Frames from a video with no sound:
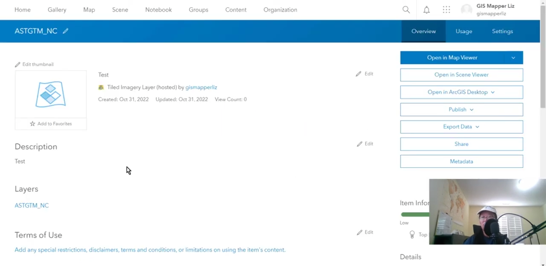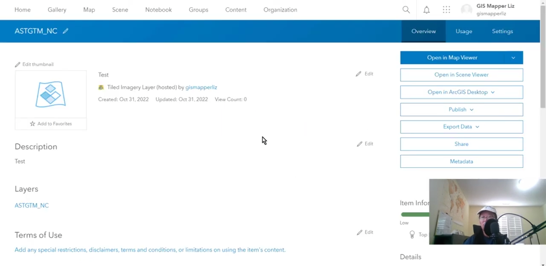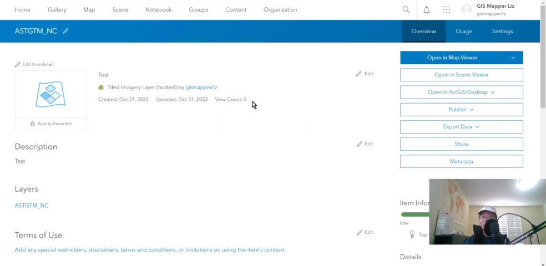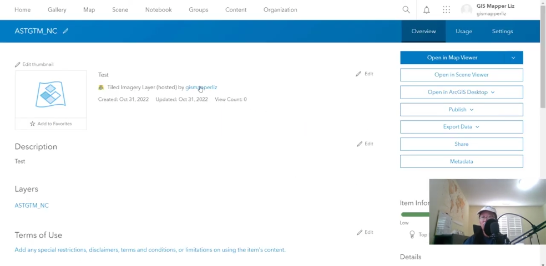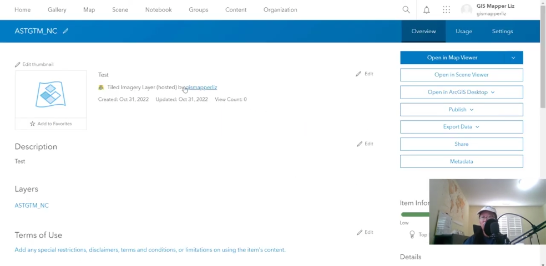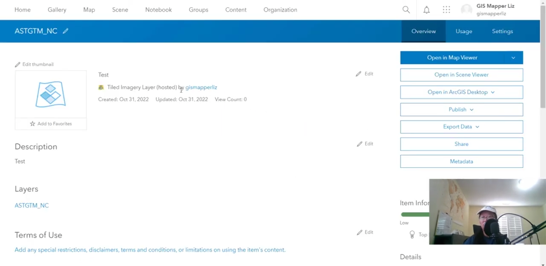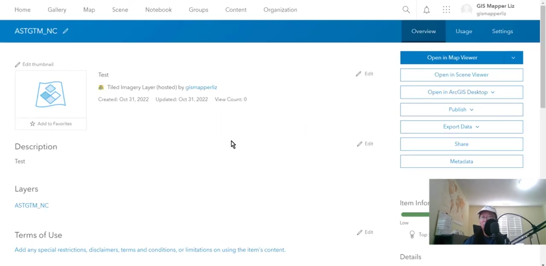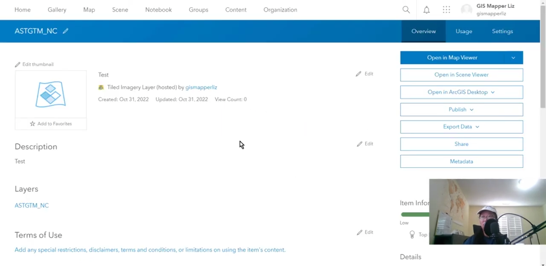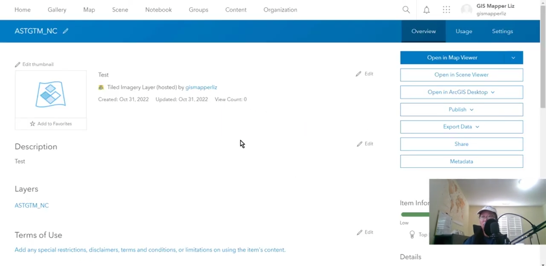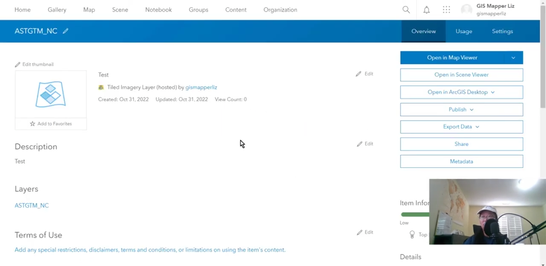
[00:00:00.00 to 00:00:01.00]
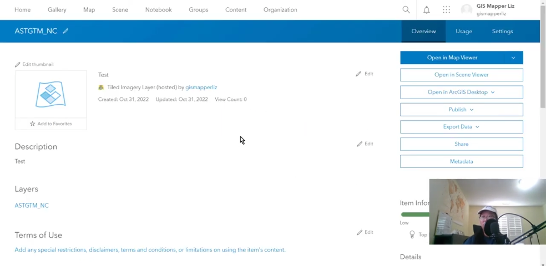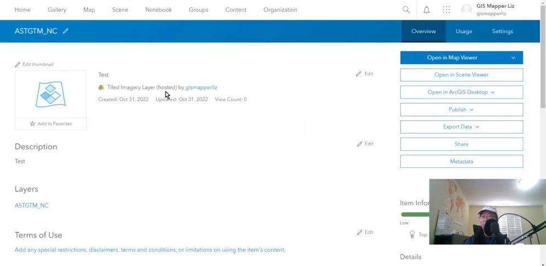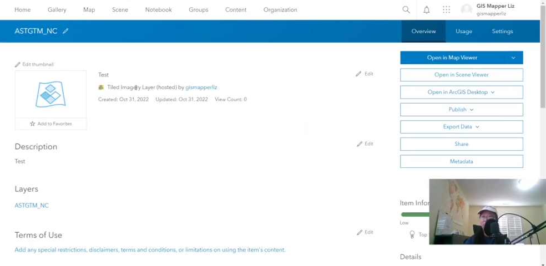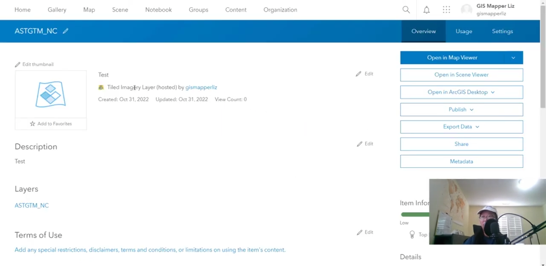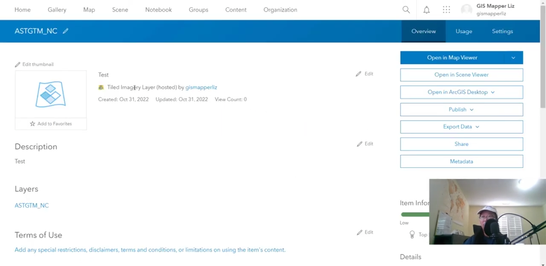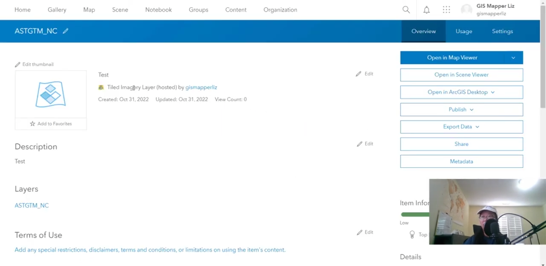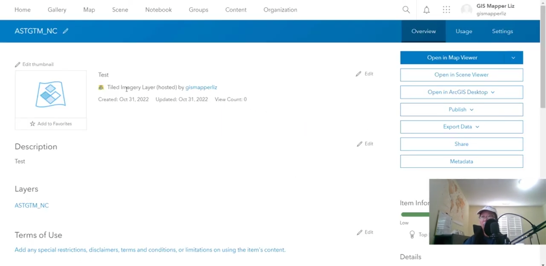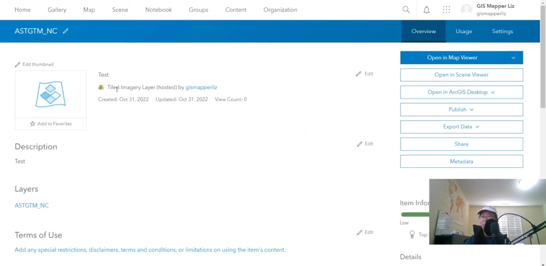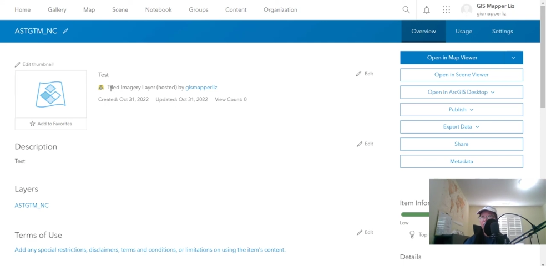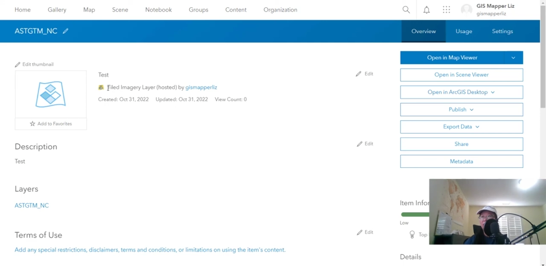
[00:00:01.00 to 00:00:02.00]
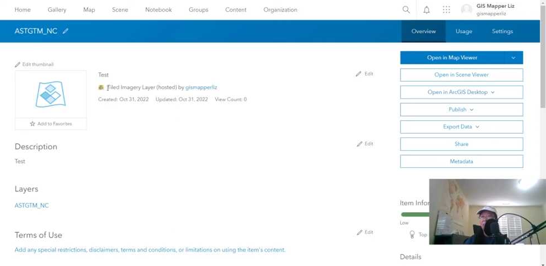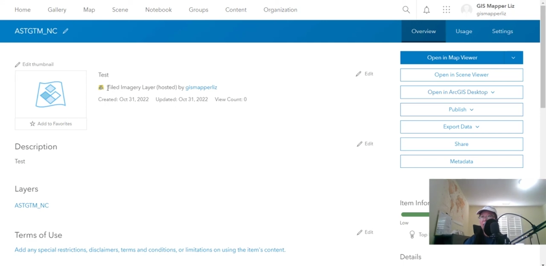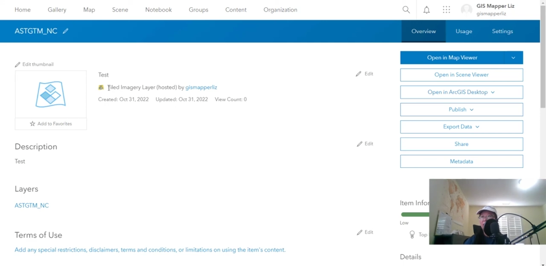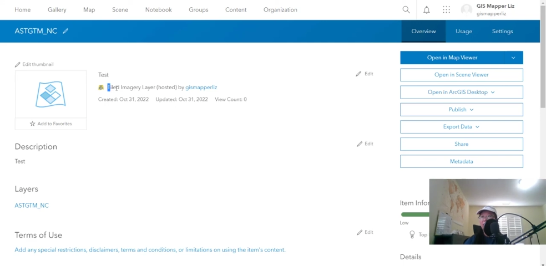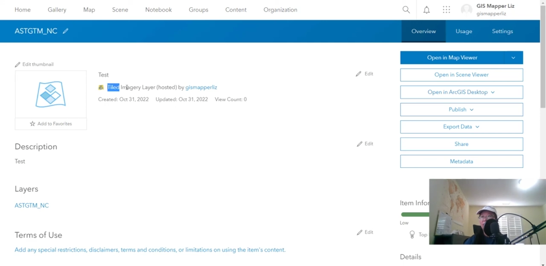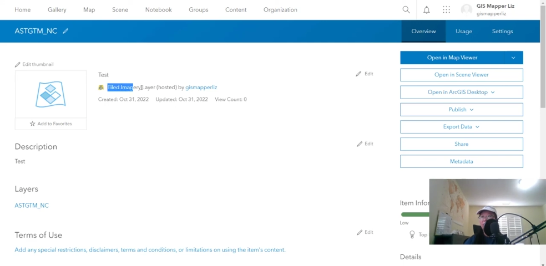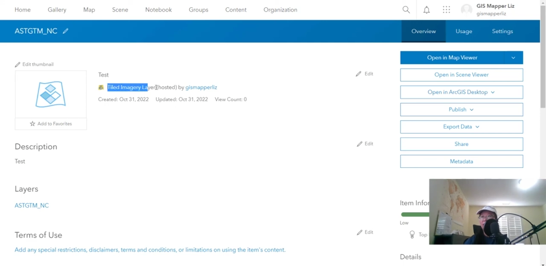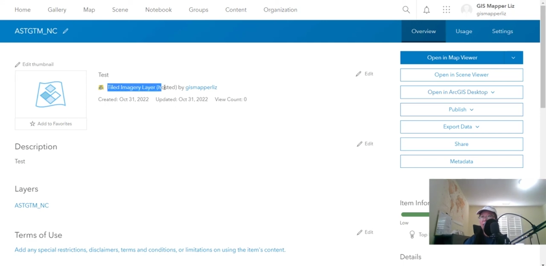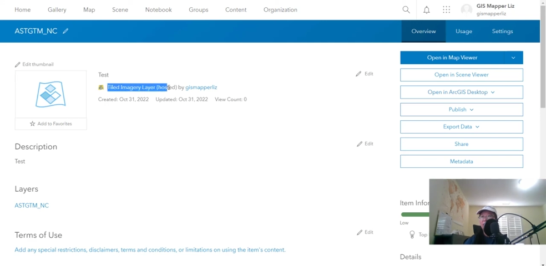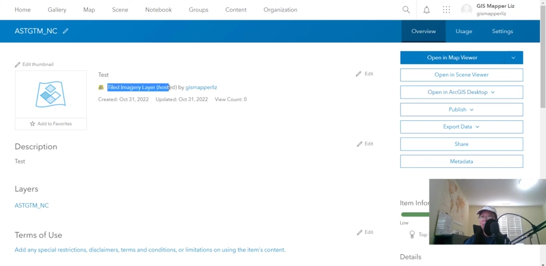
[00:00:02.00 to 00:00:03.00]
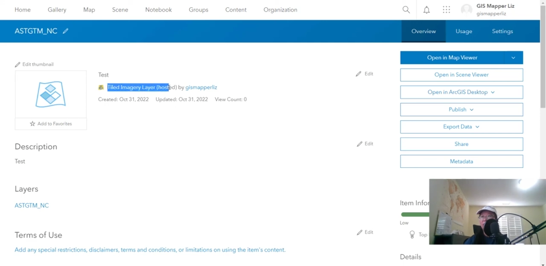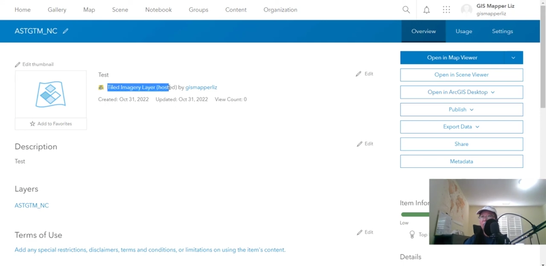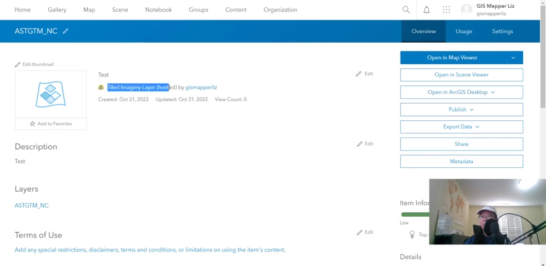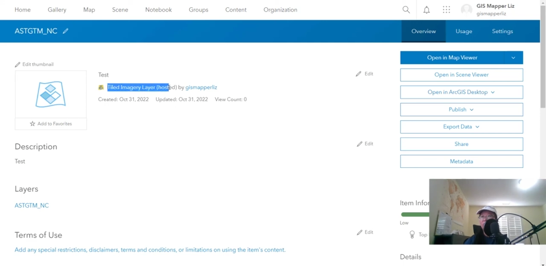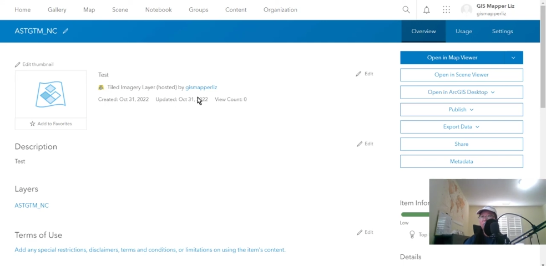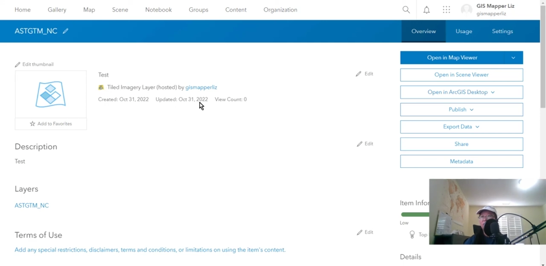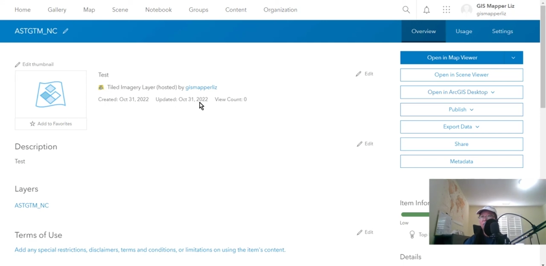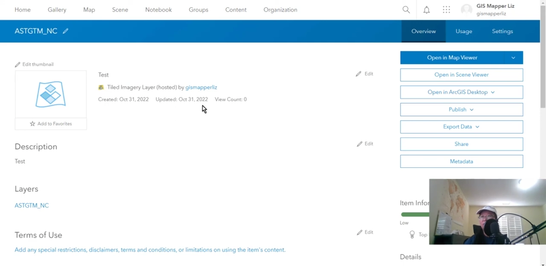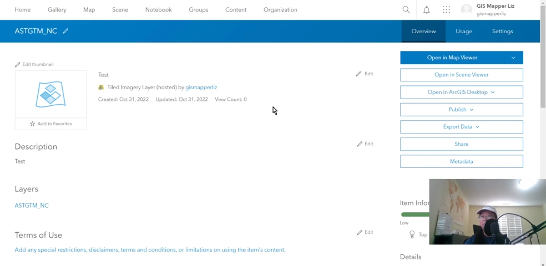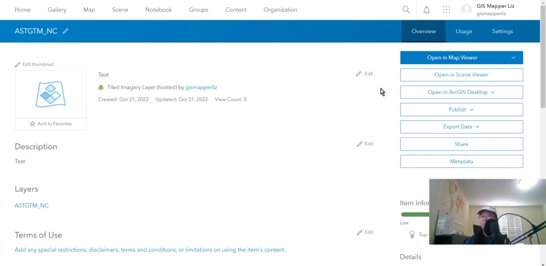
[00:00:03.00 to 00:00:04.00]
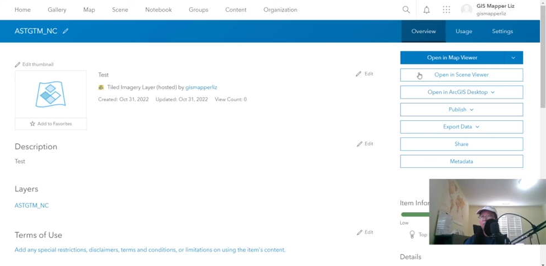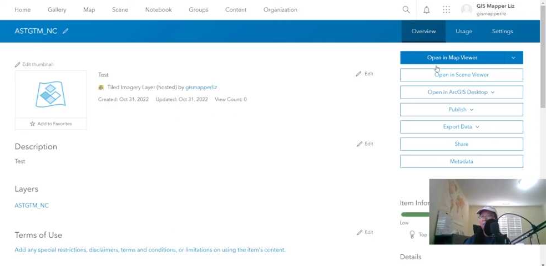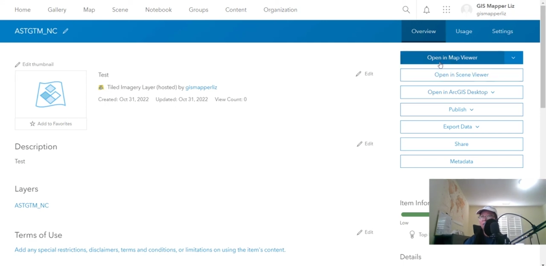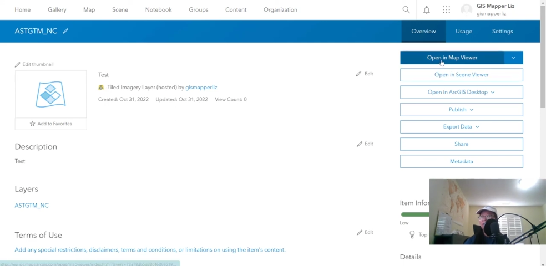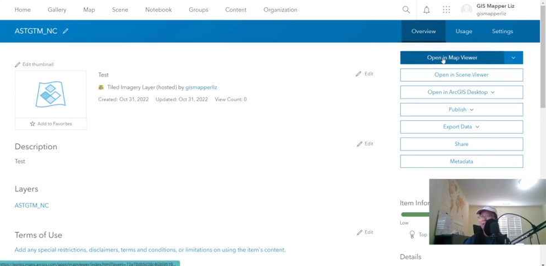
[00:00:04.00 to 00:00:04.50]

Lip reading: [unreadable: no face in view]